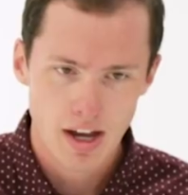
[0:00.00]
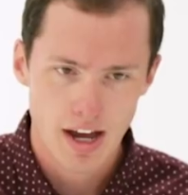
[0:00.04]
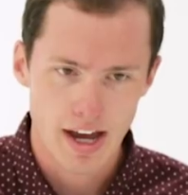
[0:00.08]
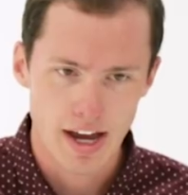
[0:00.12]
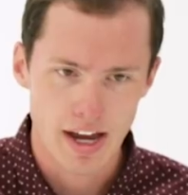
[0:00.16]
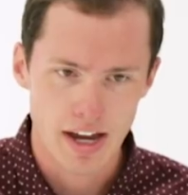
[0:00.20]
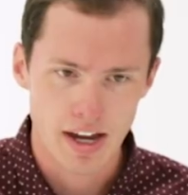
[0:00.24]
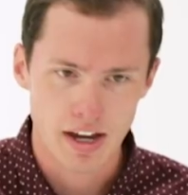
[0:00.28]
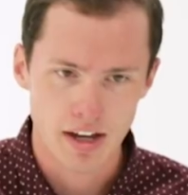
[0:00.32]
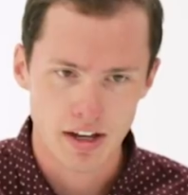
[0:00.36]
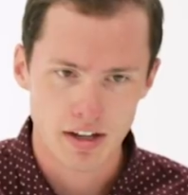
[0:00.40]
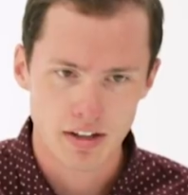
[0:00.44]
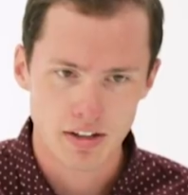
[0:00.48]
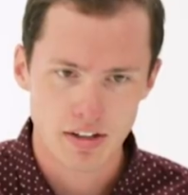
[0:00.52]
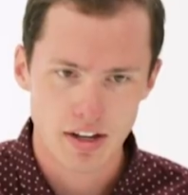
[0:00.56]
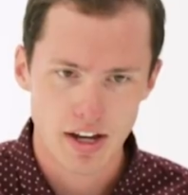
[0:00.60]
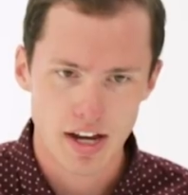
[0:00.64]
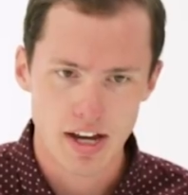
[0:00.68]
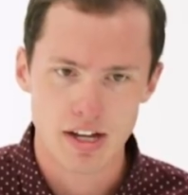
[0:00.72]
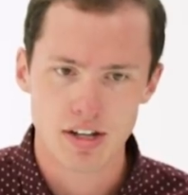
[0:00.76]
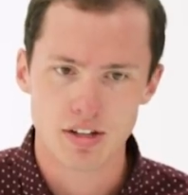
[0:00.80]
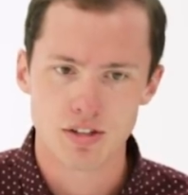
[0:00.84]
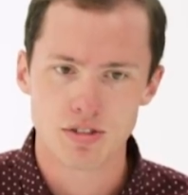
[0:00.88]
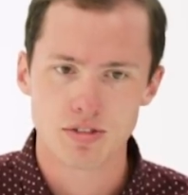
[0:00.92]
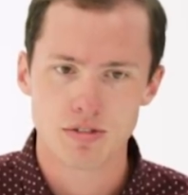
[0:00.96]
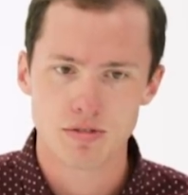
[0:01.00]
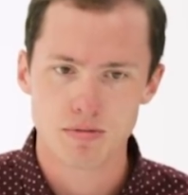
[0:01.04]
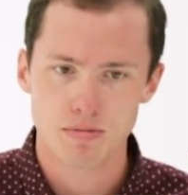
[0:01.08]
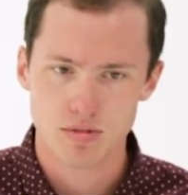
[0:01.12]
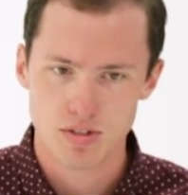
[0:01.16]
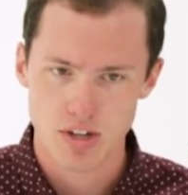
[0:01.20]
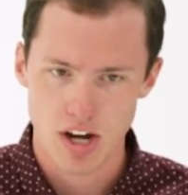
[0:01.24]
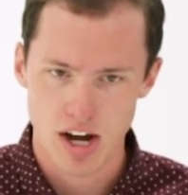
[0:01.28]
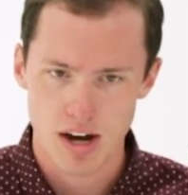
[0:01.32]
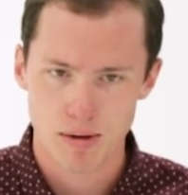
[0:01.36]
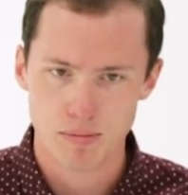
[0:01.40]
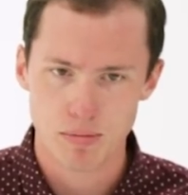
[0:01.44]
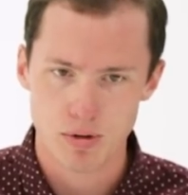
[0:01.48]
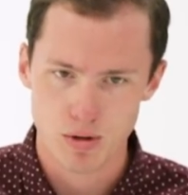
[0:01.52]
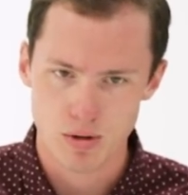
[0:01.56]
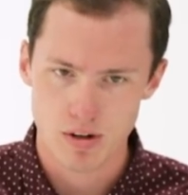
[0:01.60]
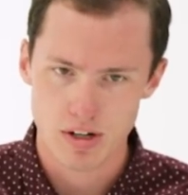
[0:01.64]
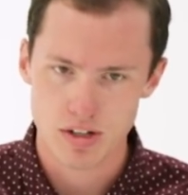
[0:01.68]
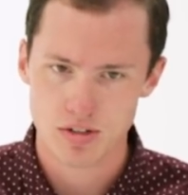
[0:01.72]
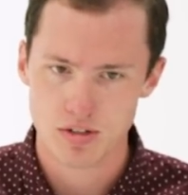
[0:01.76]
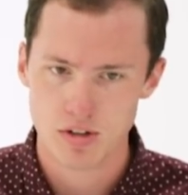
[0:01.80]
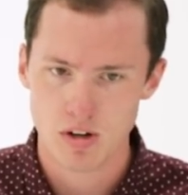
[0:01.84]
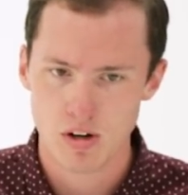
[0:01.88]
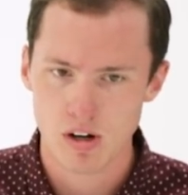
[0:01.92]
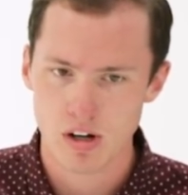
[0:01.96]
and as time
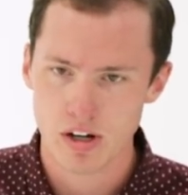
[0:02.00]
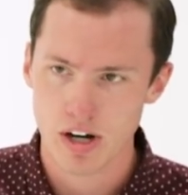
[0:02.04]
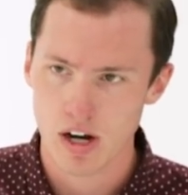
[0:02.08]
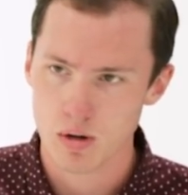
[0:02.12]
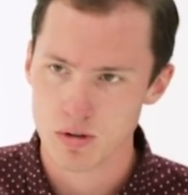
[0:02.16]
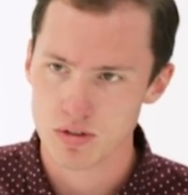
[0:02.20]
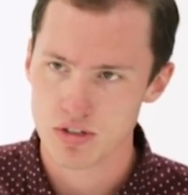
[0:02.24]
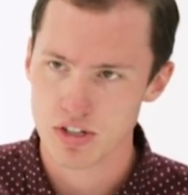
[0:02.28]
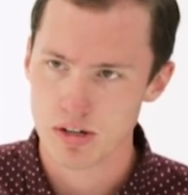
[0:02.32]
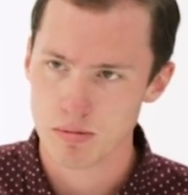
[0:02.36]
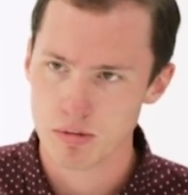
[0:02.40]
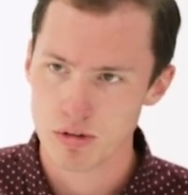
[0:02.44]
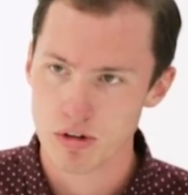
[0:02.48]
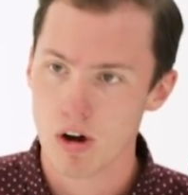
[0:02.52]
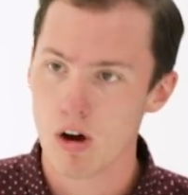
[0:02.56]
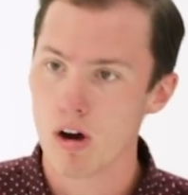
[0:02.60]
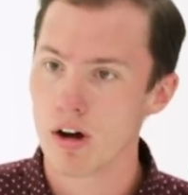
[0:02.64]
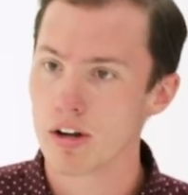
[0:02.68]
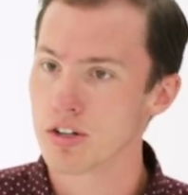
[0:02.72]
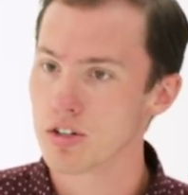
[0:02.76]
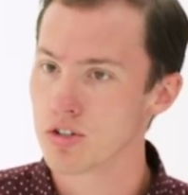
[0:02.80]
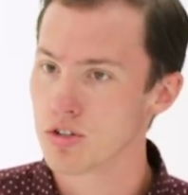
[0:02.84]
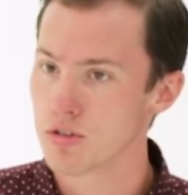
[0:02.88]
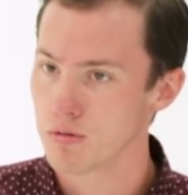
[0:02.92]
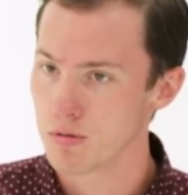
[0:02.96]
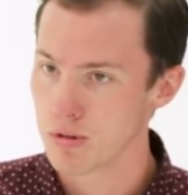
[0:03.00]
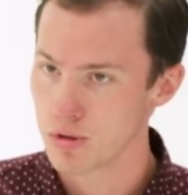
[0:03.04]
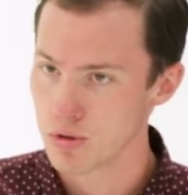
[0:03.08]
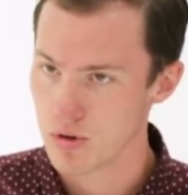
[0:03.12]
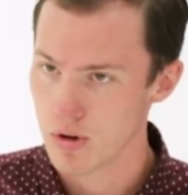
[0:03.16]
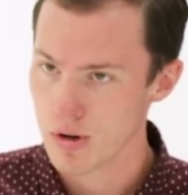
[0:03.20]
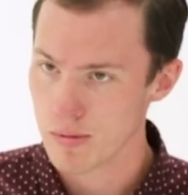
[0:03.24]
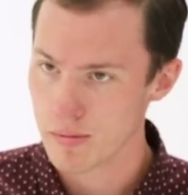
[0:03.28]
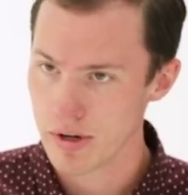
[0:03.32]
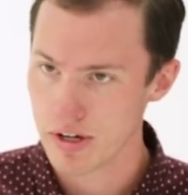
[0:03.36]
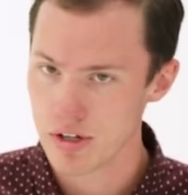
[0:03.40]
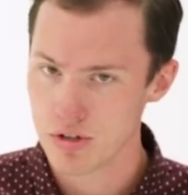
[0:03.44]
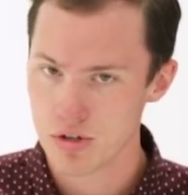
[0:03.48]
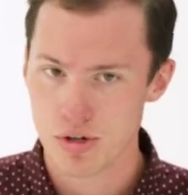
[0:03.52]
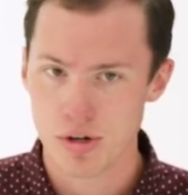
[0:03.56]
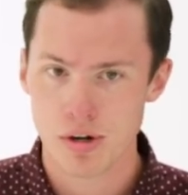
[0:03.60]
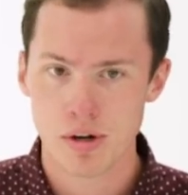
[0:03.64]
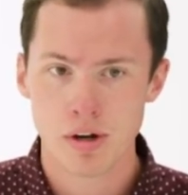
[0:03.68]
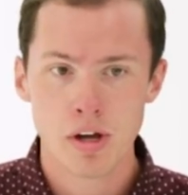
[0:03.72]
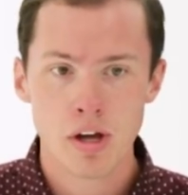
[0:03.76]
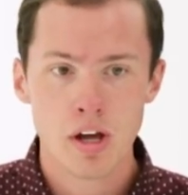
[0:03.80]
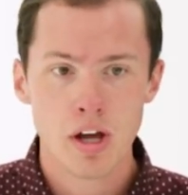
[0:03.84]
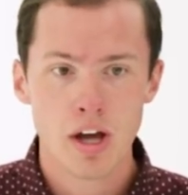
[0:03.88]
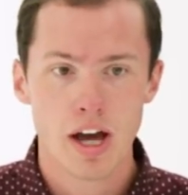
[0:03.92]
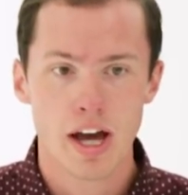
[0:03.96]
progressed on, I was able to audition for drum
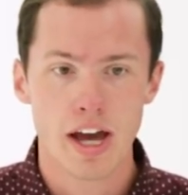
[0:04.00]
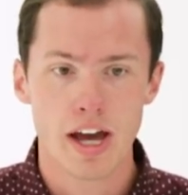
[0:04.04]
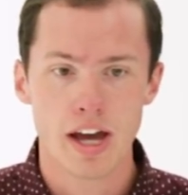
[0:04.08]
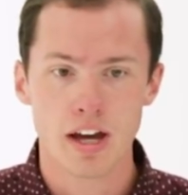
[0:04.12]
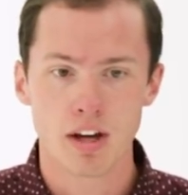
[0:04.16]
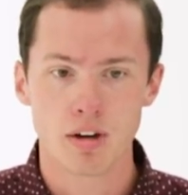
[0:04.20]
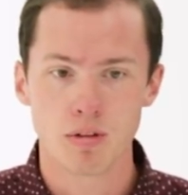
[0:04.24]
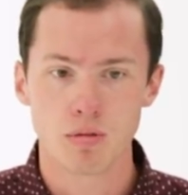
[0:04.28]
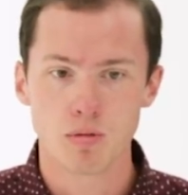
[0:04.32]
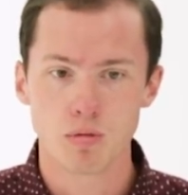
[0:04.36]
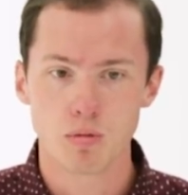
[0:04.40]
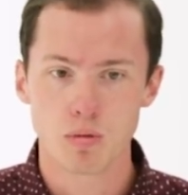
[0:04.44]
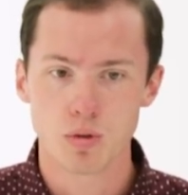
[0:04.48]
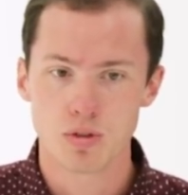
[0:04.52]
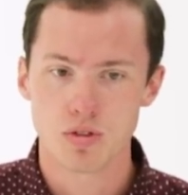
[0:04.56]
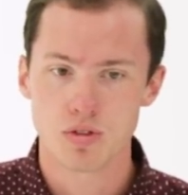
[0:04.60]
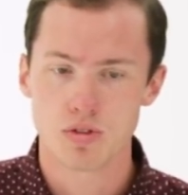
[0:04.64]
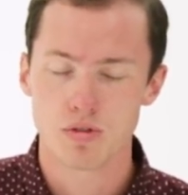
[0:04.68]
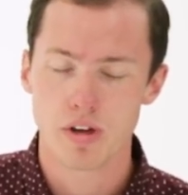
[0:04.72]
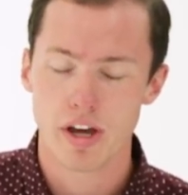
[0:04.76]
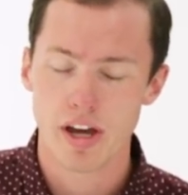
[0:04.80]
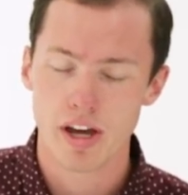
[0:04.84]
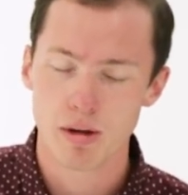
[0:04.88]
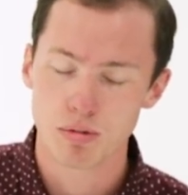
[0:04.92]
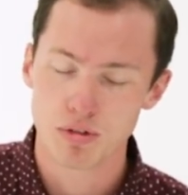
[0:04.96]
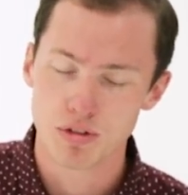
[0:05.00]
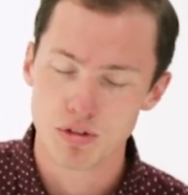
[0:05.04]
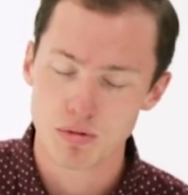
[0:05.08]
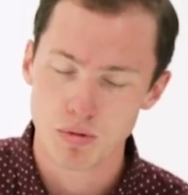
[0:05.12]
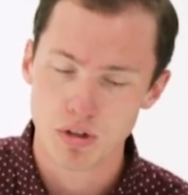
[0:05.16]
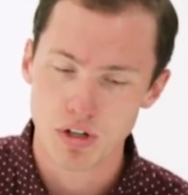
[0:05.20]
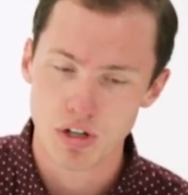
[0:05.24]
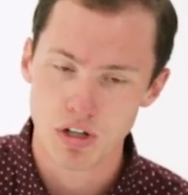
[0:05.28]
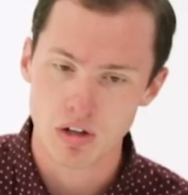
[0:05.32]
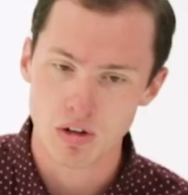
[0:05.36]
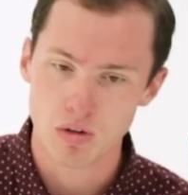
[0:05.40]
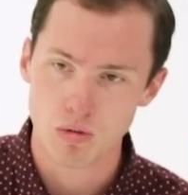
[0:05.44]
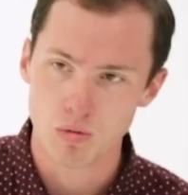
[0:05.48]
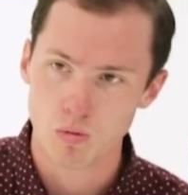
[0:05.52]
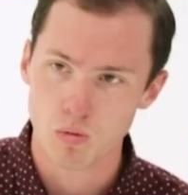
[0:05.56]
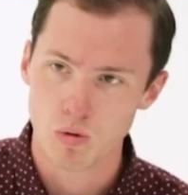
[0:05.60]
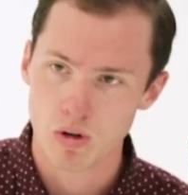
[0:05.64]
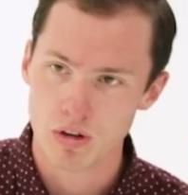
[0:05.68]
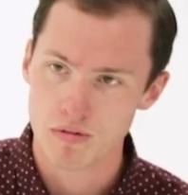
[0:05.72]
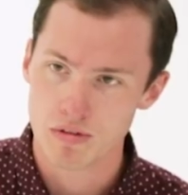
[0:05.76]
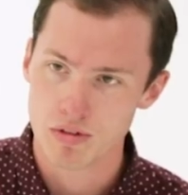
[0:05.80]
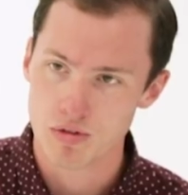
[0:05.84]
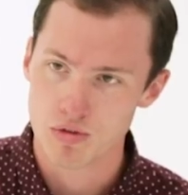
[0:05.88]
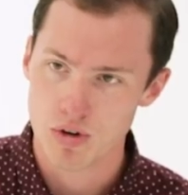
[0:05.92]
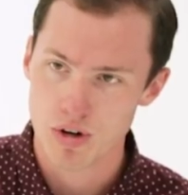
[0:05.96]
major and was able to be
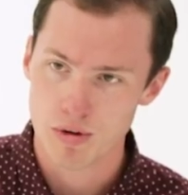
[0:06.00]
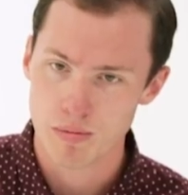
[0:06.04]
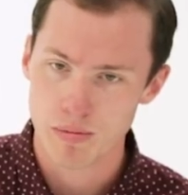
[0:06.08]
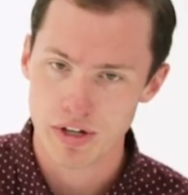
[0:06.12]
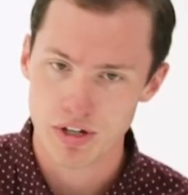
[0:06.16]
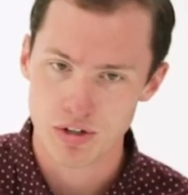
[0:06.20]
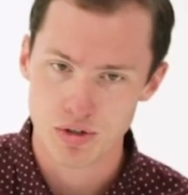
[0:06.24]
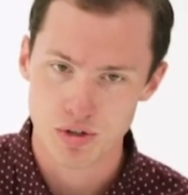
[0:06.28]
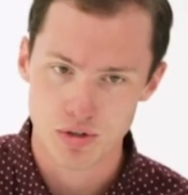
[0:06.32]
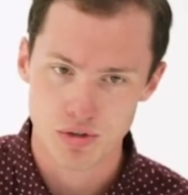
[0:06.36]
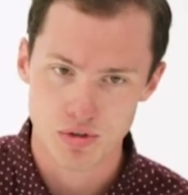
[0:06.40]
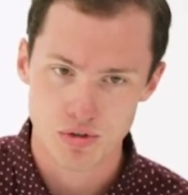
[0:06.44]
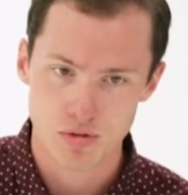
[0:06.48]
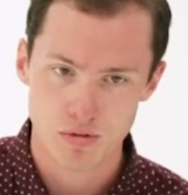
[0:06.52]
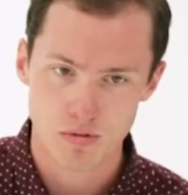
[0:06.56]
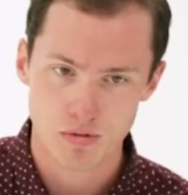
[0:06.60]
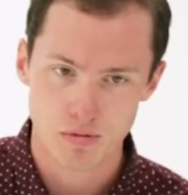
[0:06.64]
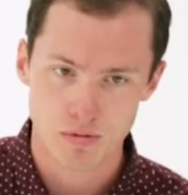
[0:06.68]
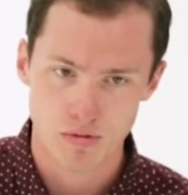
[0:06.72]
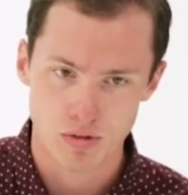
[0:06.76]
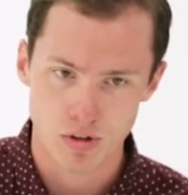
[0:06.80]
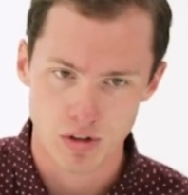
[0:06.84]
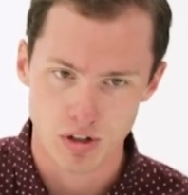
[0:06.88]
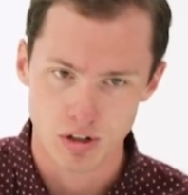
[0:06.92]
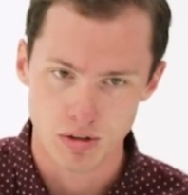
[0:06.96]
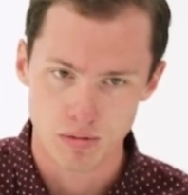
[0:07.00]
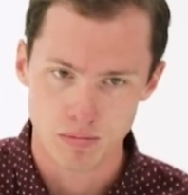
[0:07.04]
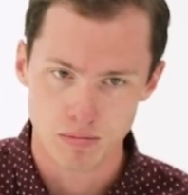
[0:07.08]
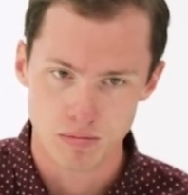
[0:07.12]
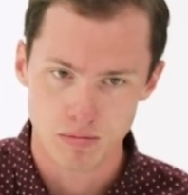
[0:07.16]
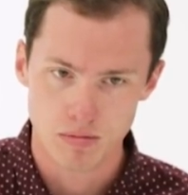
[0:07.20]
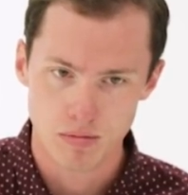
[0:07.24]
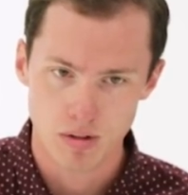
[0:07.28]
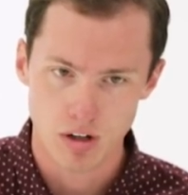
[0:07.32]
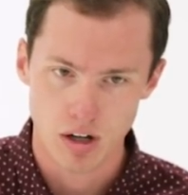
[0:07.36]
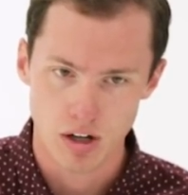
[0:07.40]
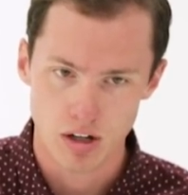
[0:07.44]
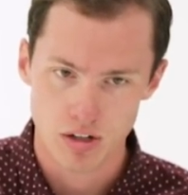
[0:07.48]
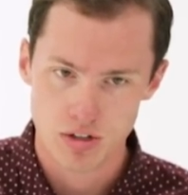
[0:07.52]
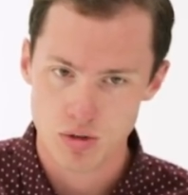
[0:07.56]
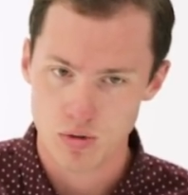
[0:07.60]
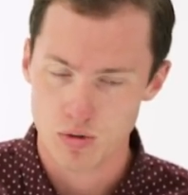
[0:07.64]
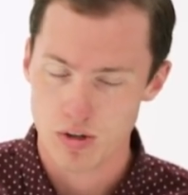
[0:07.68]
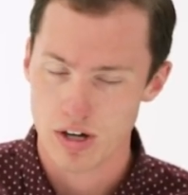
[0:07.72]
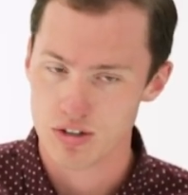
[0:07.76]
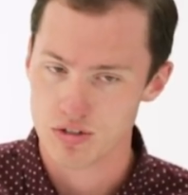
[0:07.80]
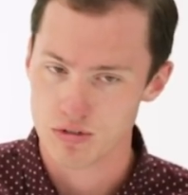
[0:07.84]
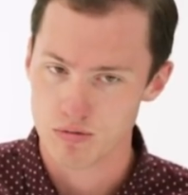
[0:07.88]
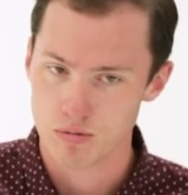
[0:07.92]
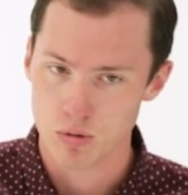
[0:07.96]
one of the drum majors from uh,
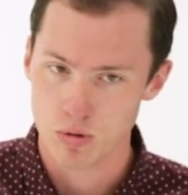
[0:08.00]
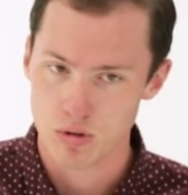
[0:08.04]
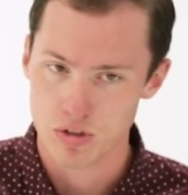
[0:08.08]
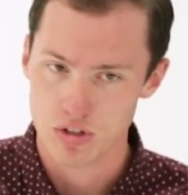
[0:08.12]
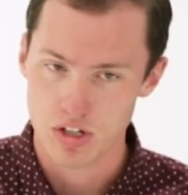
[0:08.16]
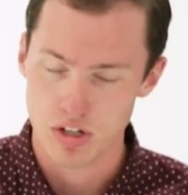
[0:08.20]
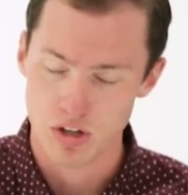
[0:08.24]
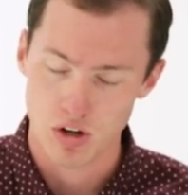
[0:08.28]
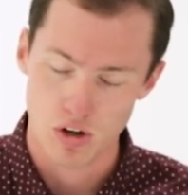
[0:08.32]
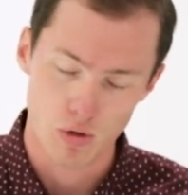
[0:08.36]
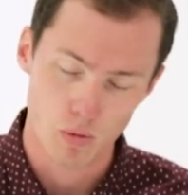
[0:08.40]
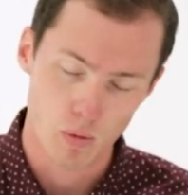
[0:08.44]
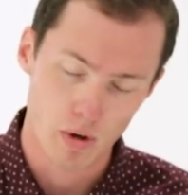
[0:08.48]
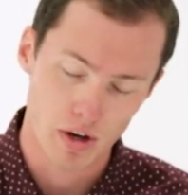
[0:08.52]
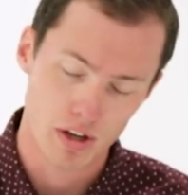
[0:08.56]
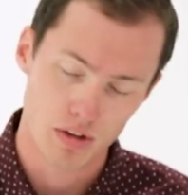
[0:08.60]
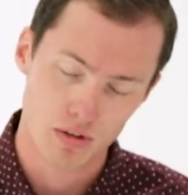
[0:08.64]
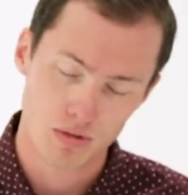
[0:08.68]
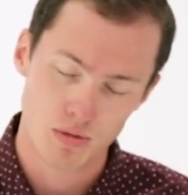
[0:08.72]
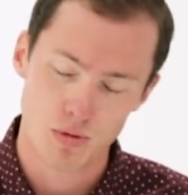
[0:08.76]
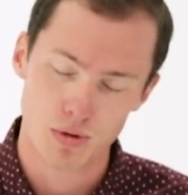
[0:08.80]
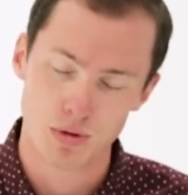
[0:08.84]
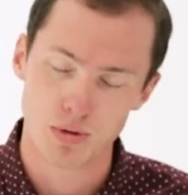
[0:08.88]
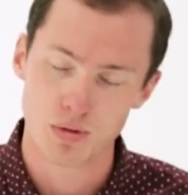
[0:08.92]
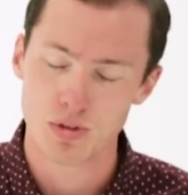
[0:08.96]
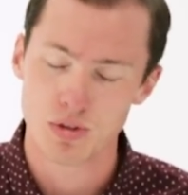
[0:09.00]
2014 all the way through